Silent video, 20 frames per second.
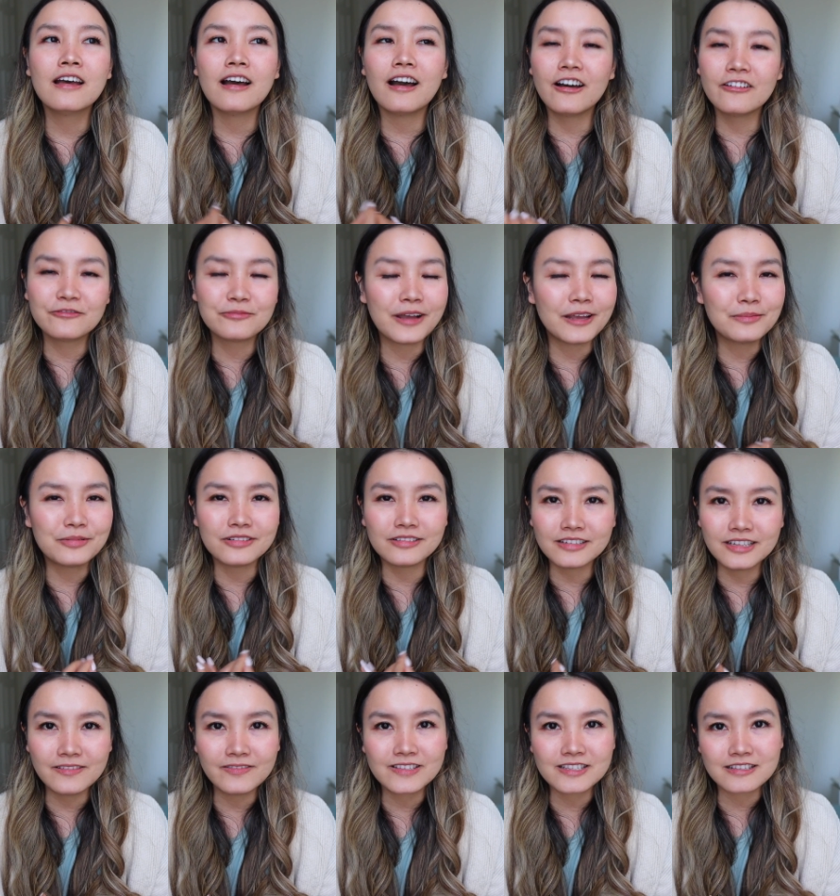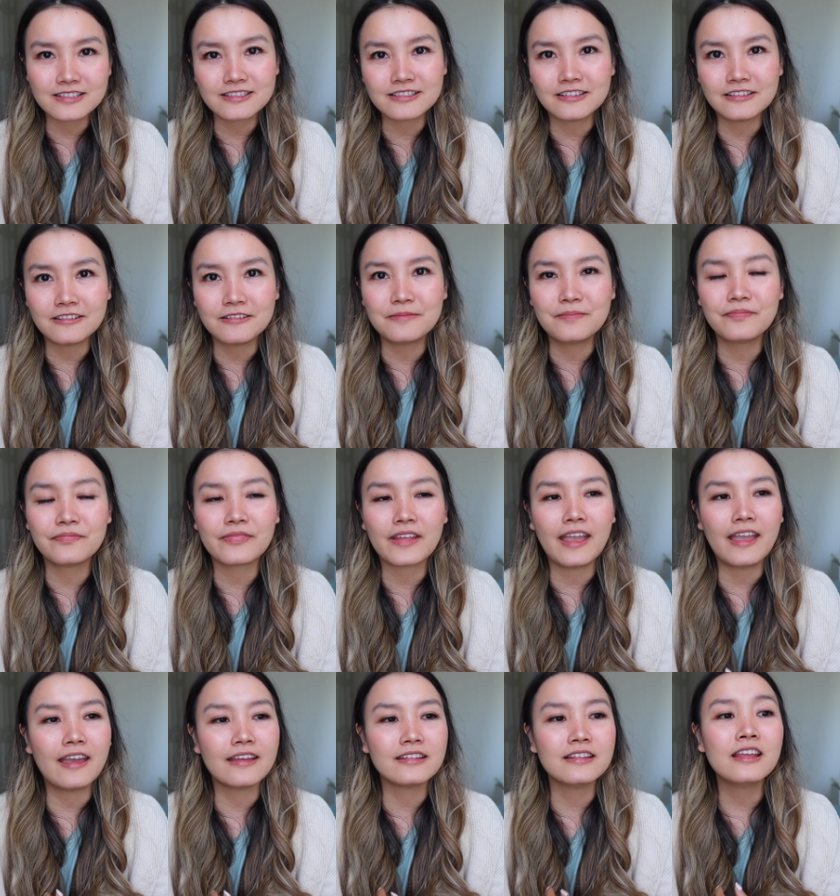of my belief system.
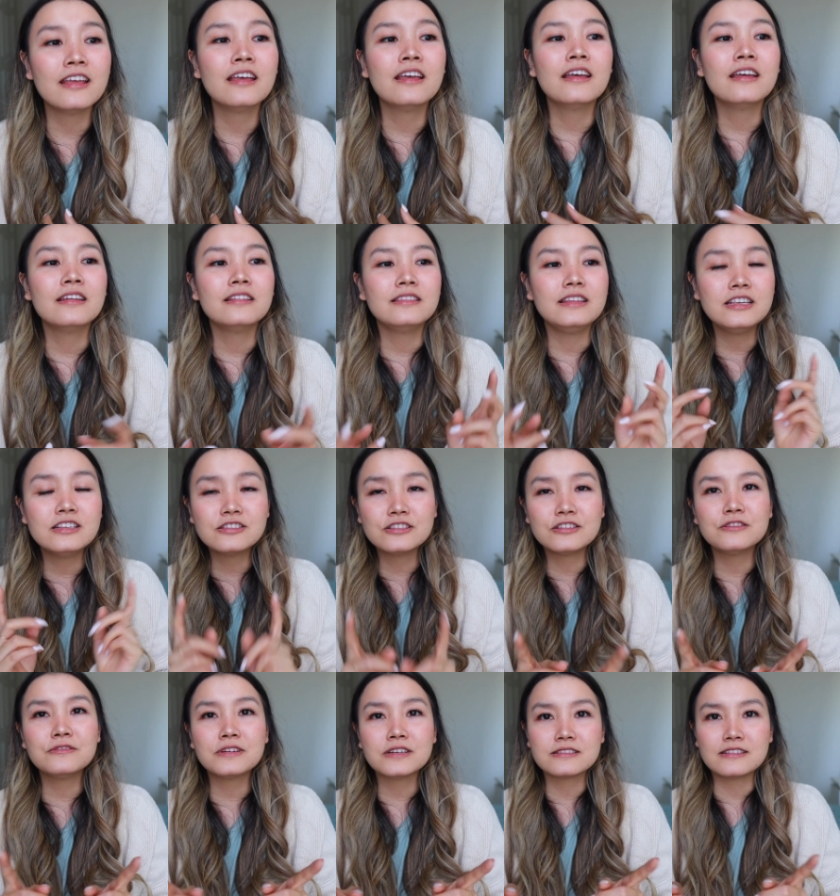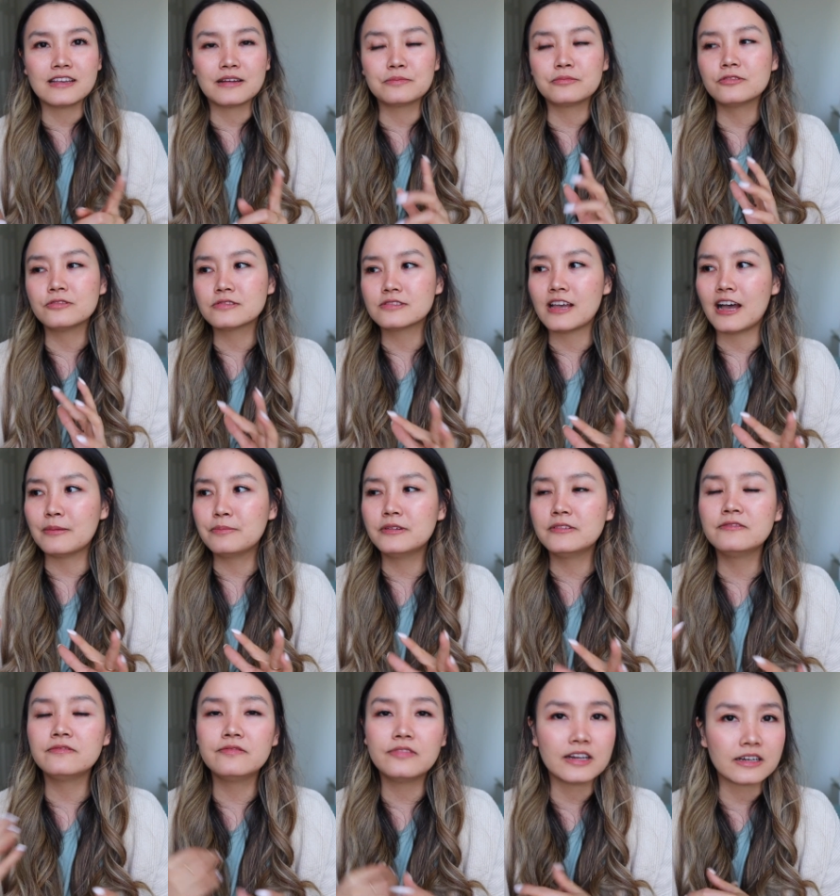And these two examples
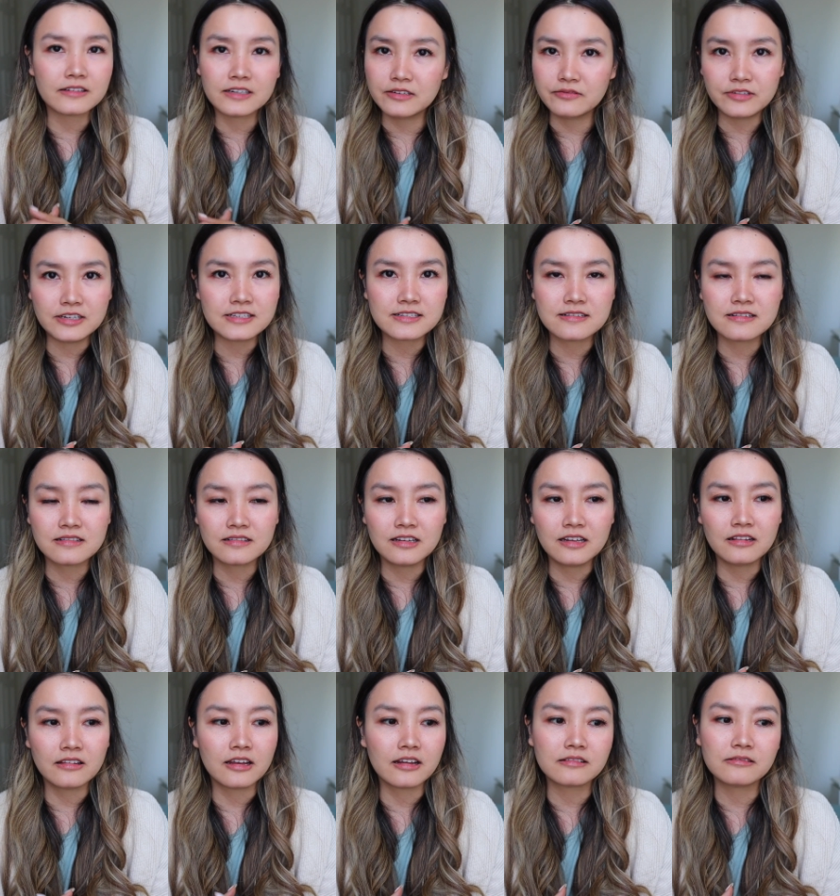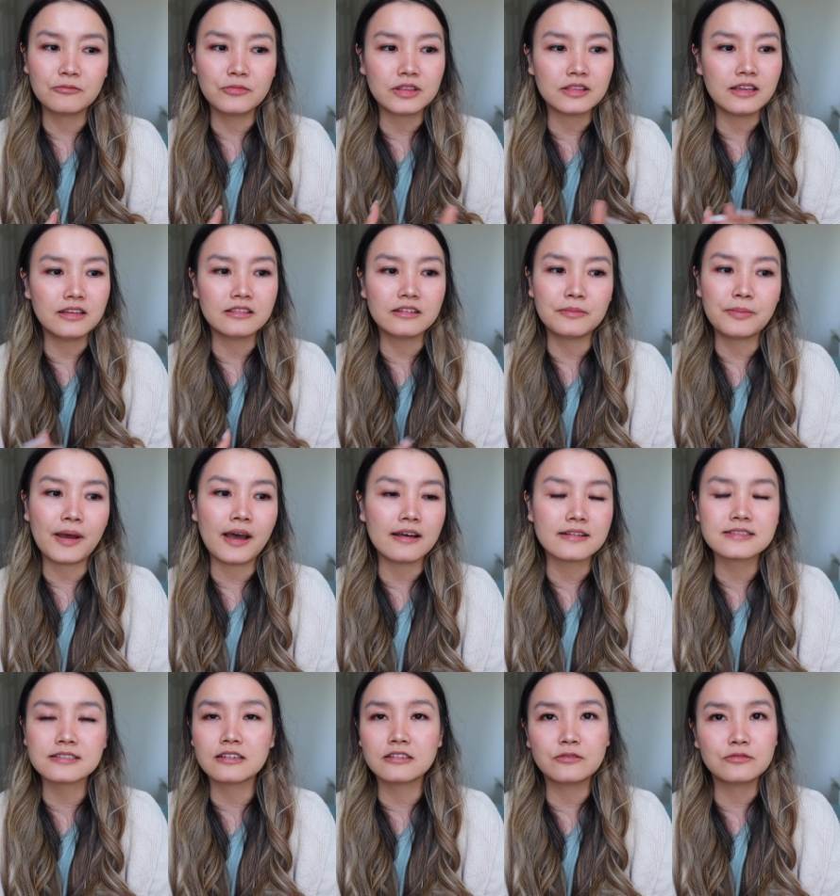happened very recently, like within the
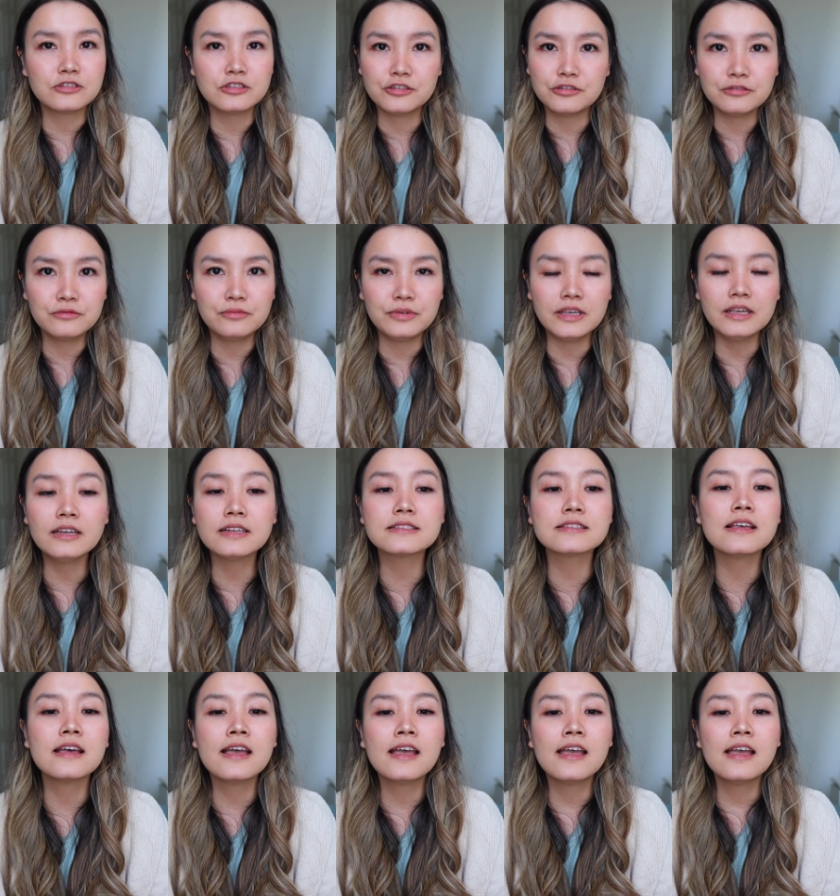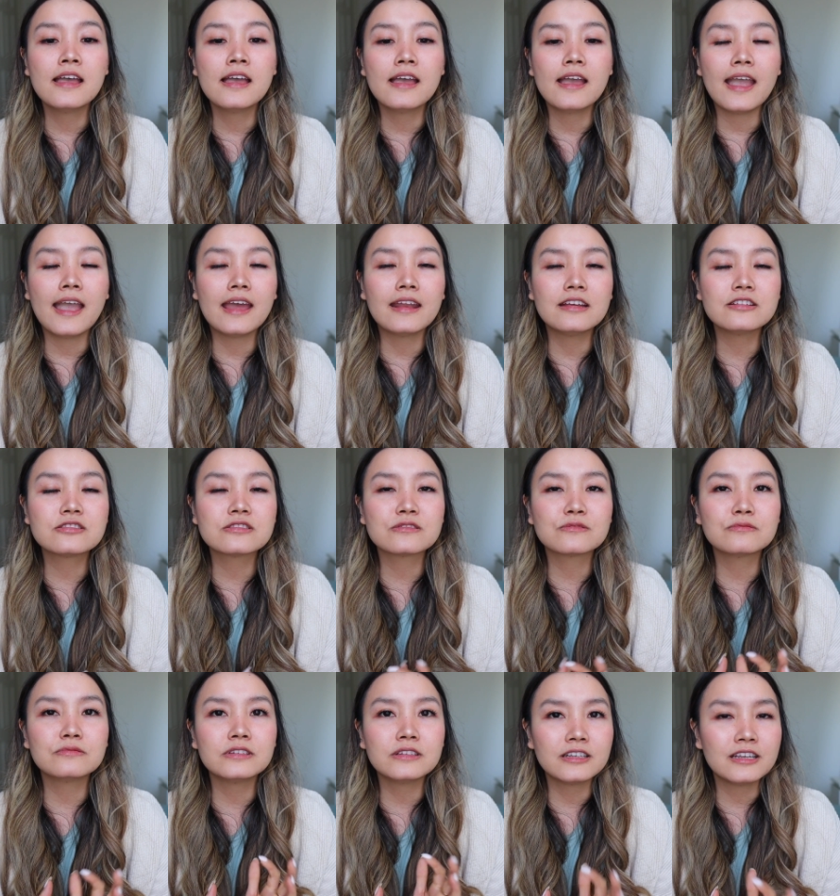past like two weeks. And it
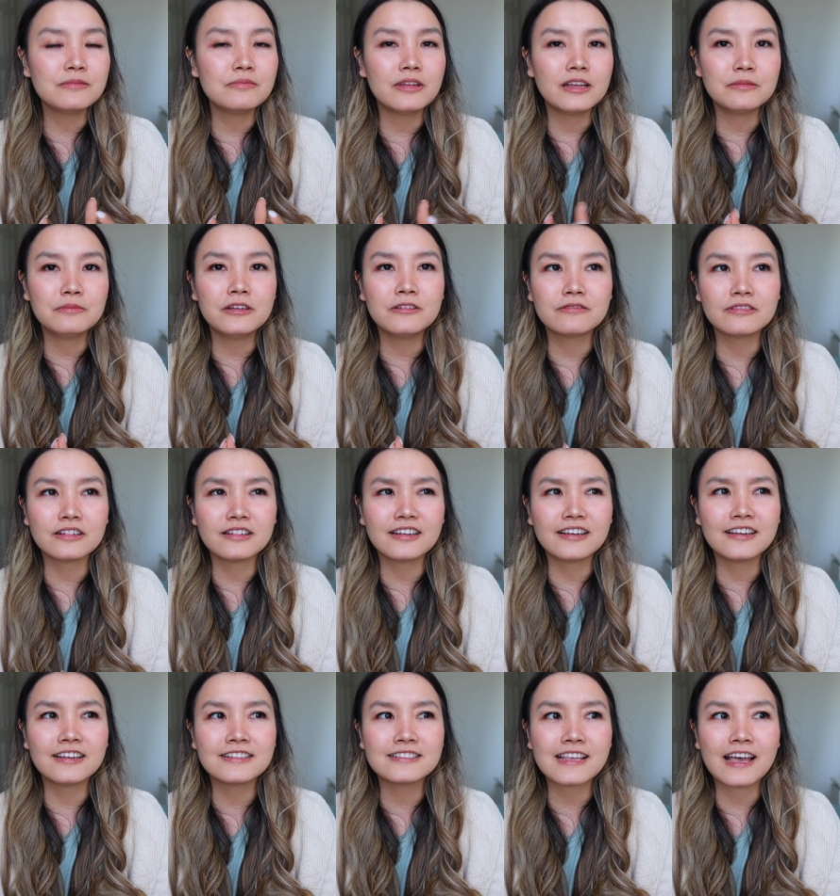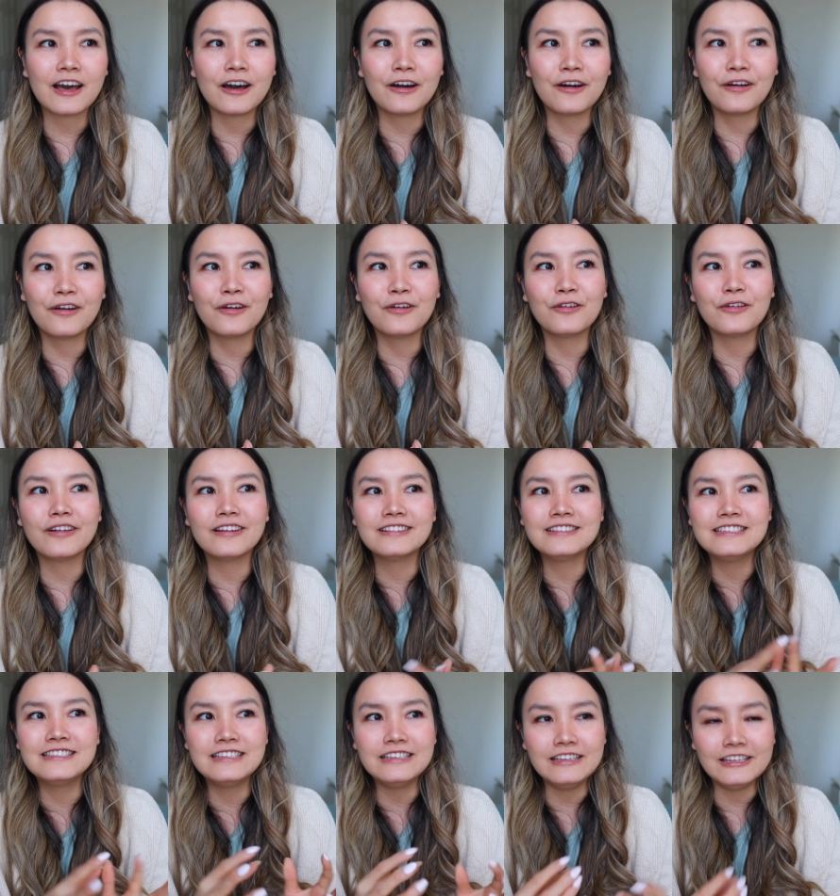just really made me realize how
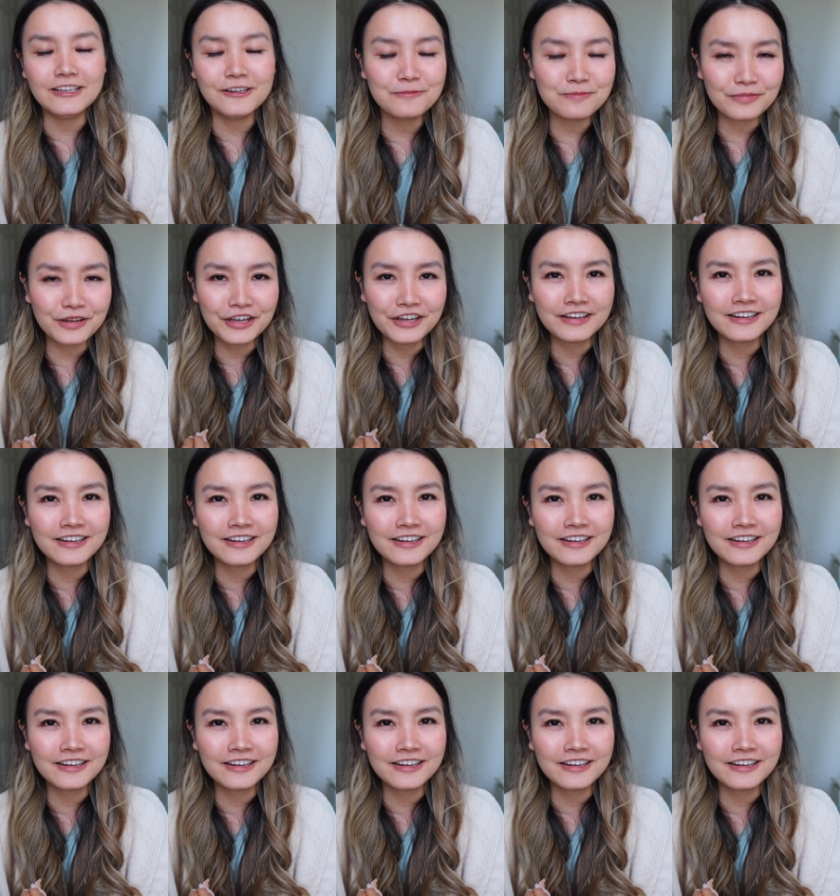deep